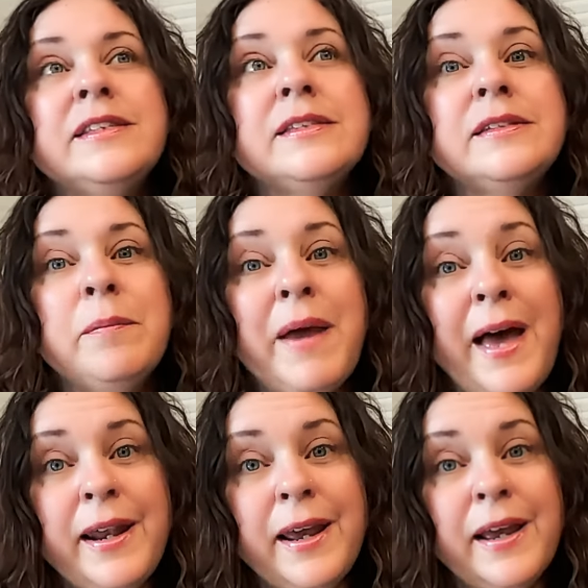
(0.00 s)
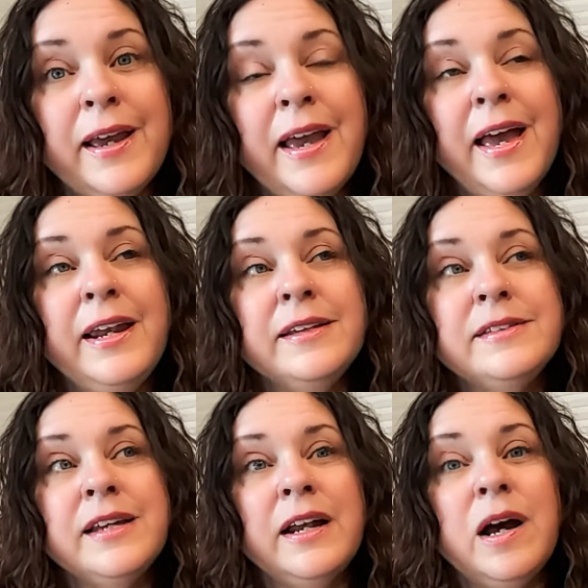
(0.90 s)
systematic and it's
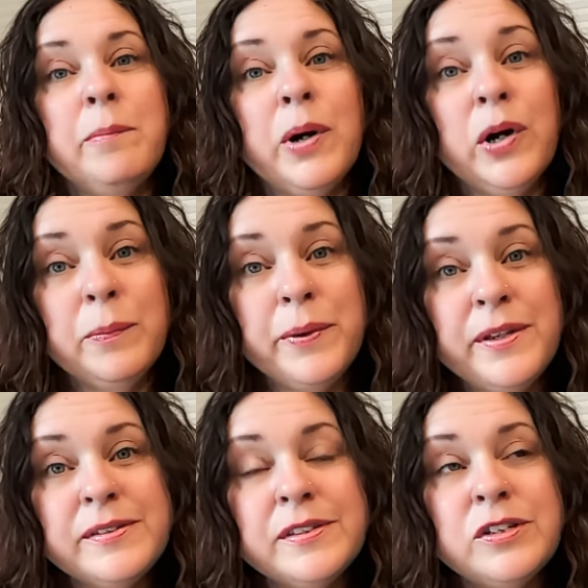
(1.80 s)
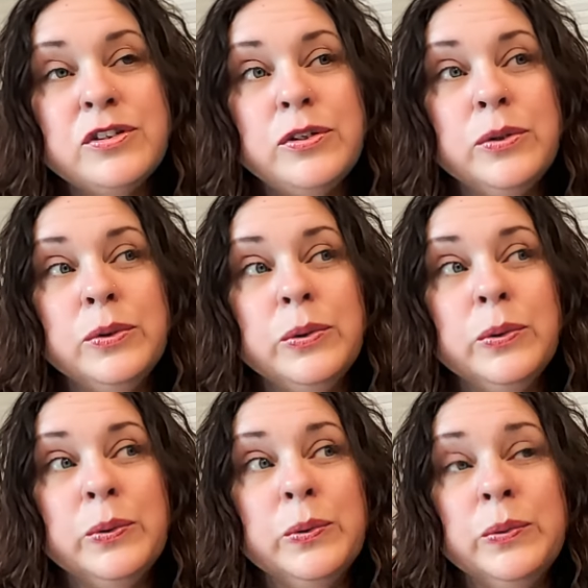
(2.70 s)
done on purpose
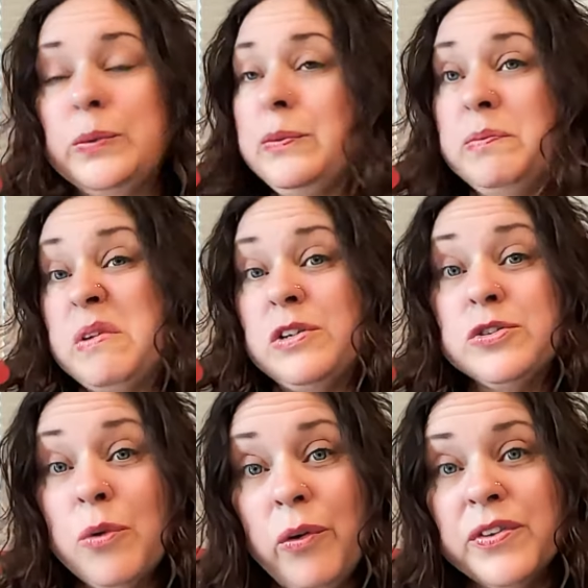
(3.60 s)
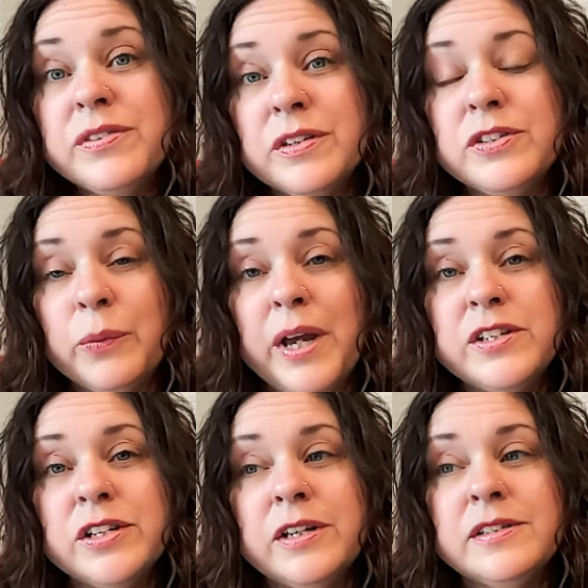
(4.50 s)
to control the
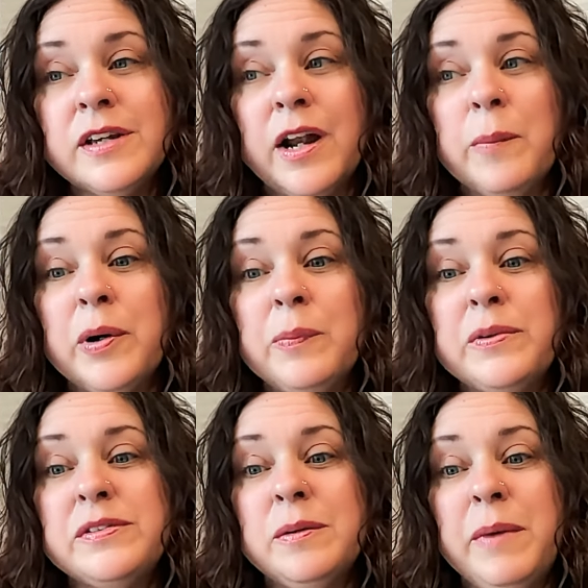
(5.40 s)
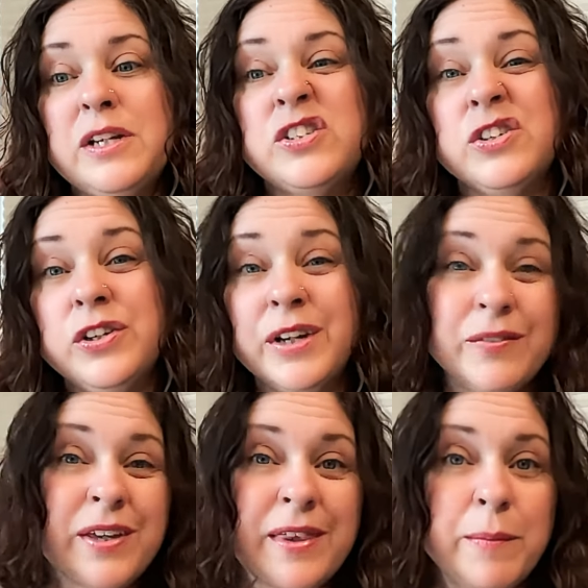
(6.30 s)
situation. It's done on purpose to make sure you're
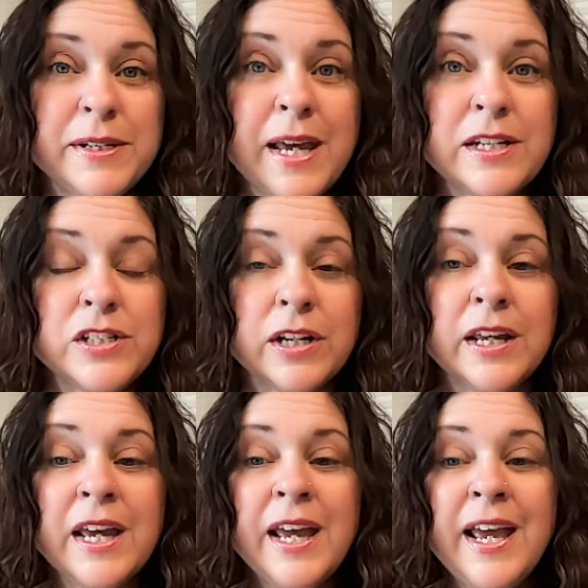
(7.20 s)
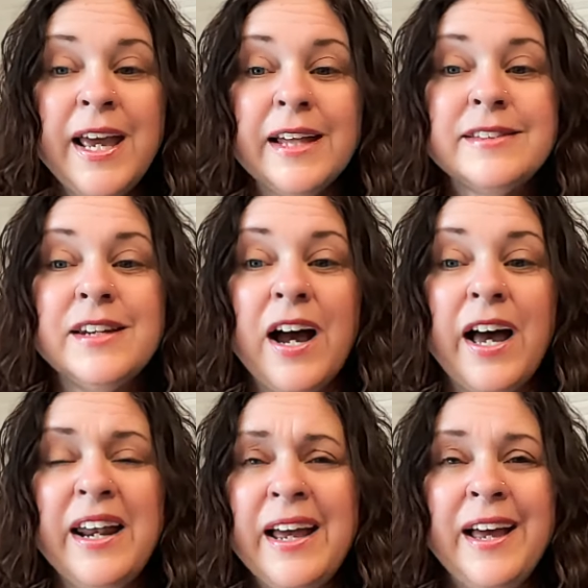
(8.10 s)
giving them attention. It's
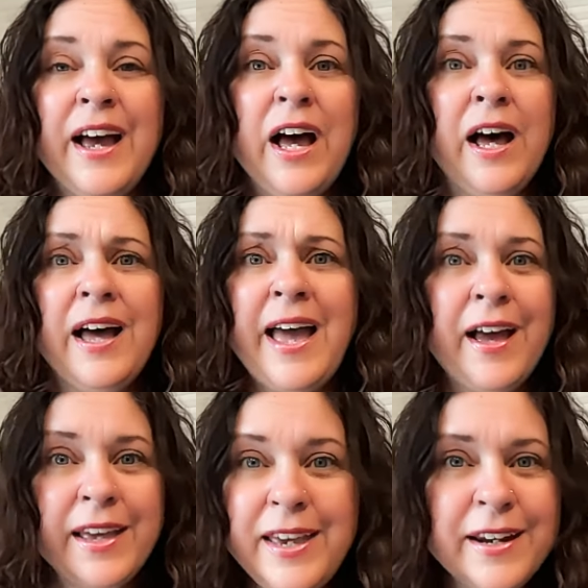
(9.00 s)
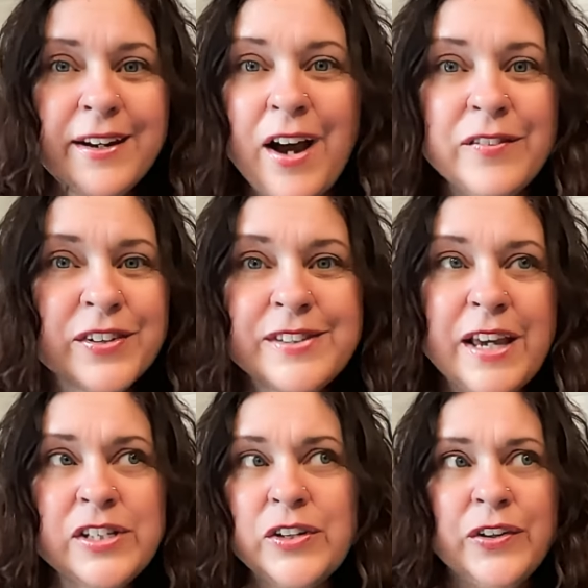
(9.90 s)
not uh, a heated
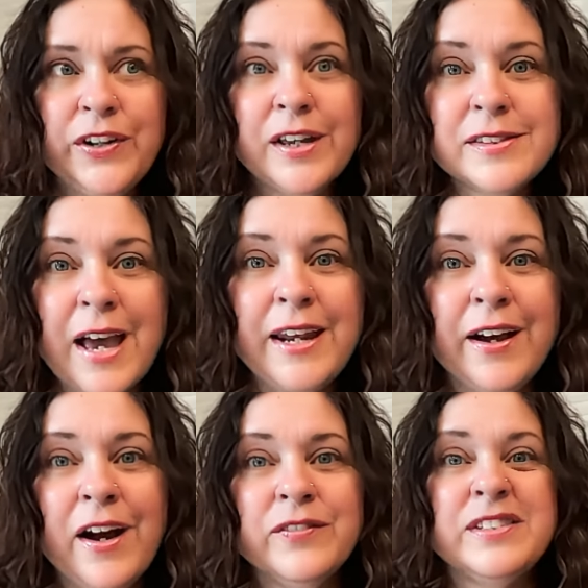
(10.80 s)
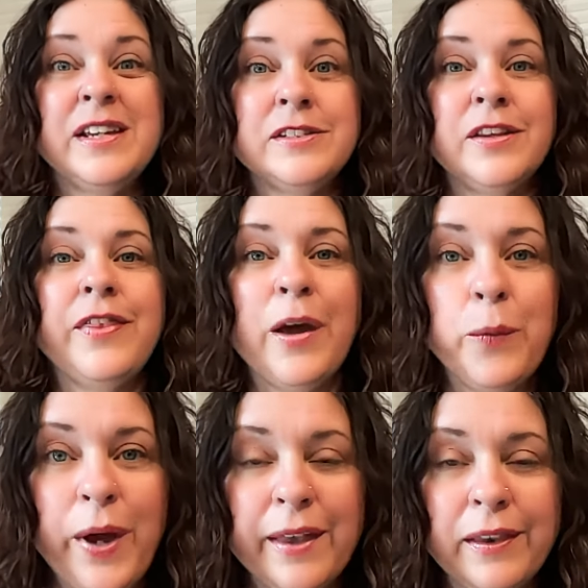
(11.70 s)
conversation or an exciting conversation that
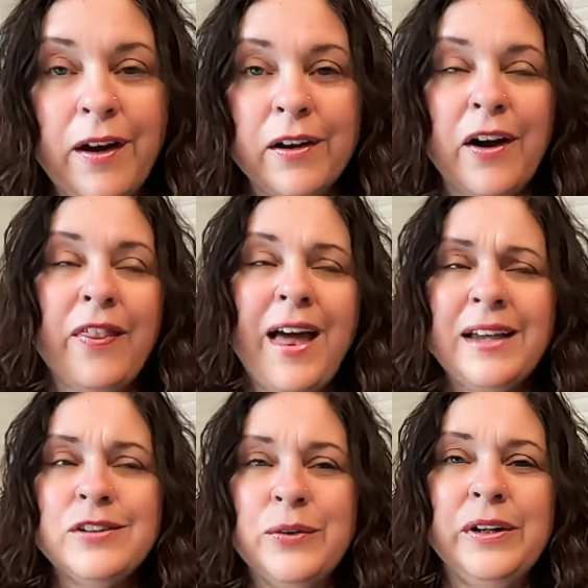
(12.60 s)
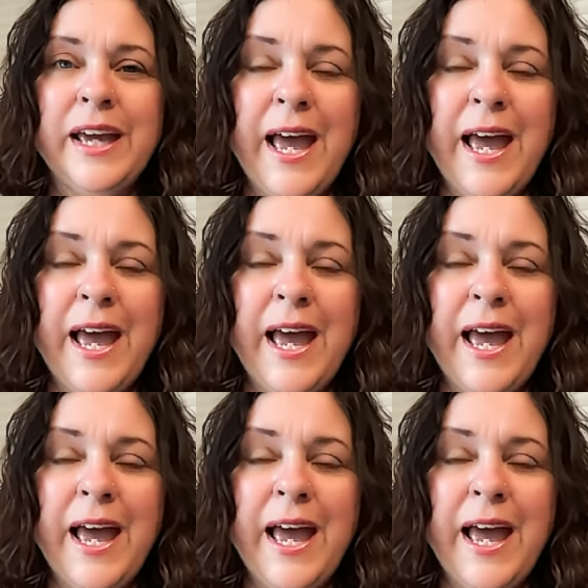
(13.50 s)
went longer. That totally